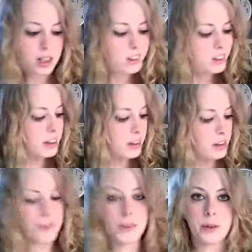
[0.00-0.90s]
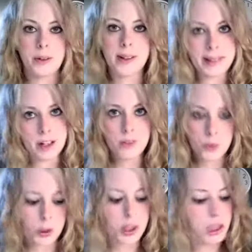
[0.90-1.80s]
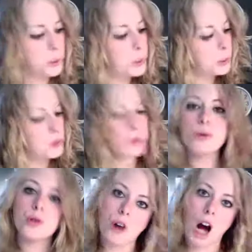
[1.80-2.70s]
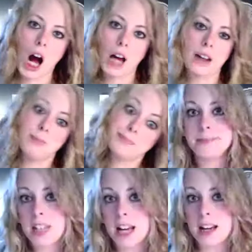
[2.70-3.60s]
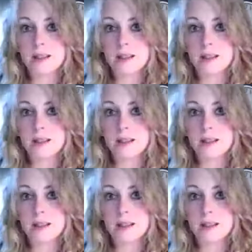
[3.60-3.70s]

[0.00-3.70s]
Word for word: So I'll throw a few in there for you to try. Yay,